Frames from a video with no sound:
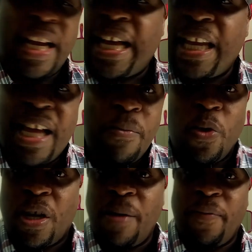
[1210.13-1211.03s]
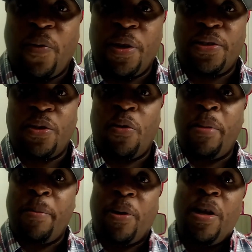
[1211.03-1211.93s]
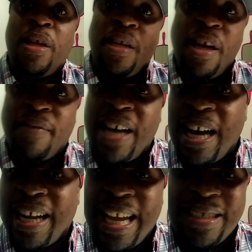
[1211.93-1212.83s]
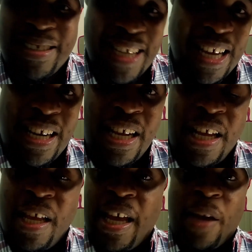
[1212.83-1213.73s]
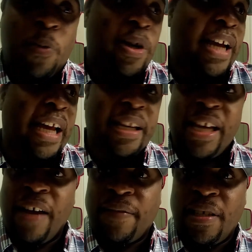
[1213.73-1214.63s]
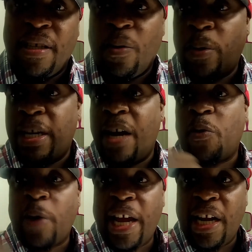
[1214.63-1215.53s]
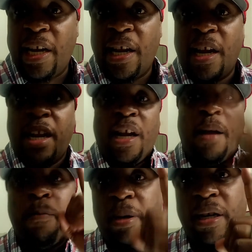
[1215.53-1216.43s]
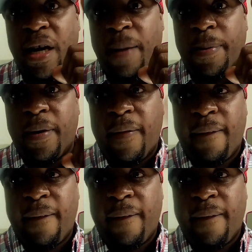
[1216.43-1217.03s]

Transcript: And I got a lot more coming for you. So remember, love God, hate sin, and we're not left, we're not right, but up.